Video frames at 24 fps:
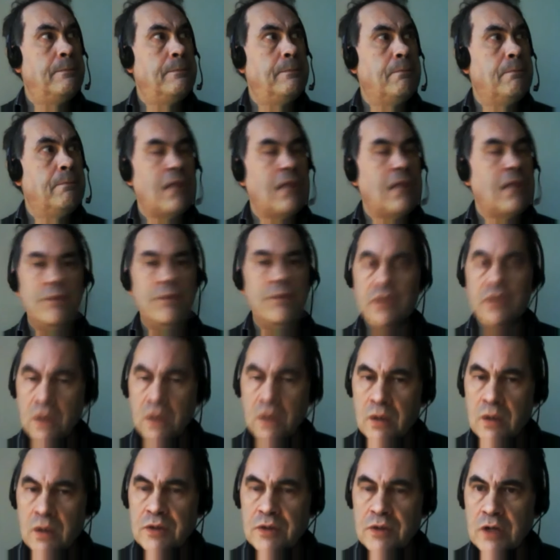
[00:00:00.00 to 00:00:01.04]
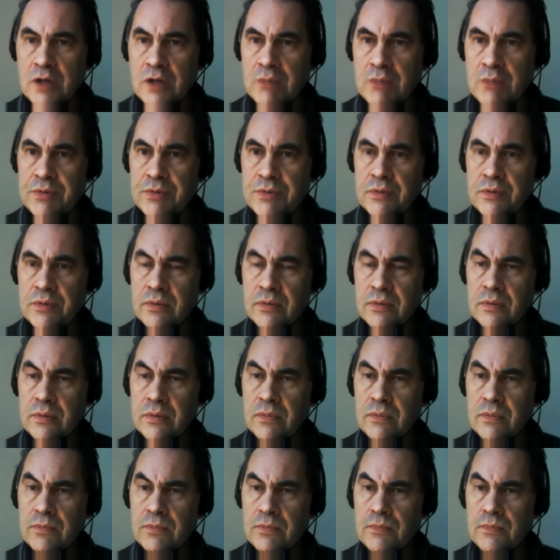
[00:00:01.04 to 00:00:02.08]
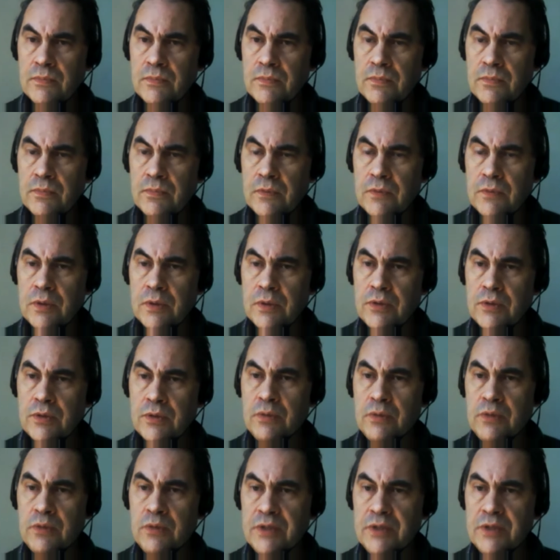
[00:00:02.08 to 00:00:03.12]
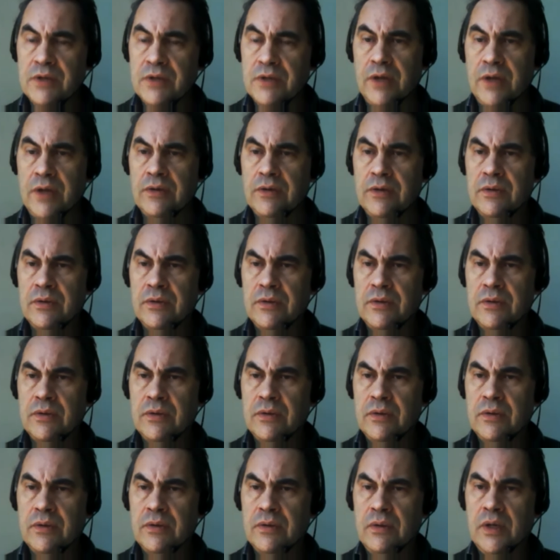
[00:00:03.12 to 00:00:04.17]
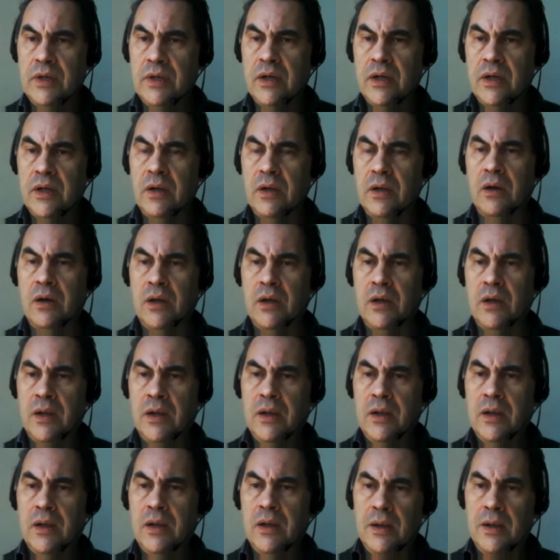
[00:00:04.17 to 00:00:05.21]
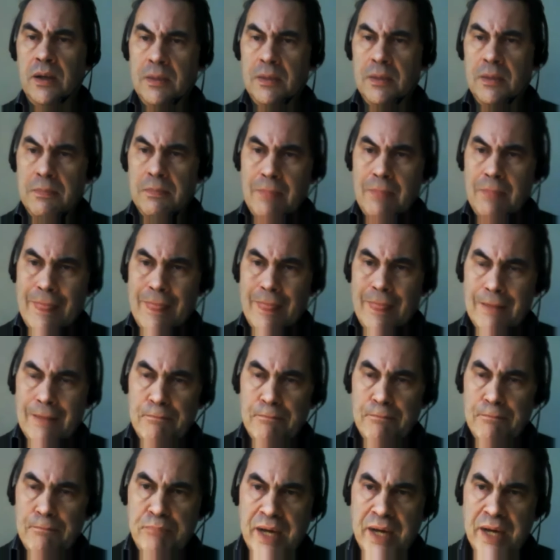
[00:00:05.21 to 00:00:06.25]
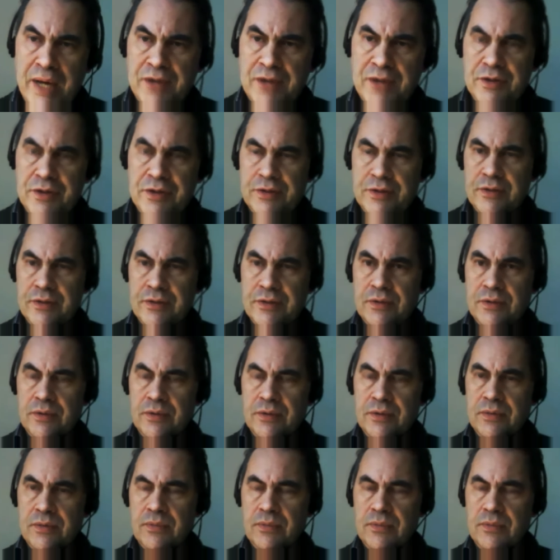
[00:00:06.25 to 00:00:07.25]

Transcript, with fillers: I mean, archetypes. To restate, there are patterns. Mm-hmm.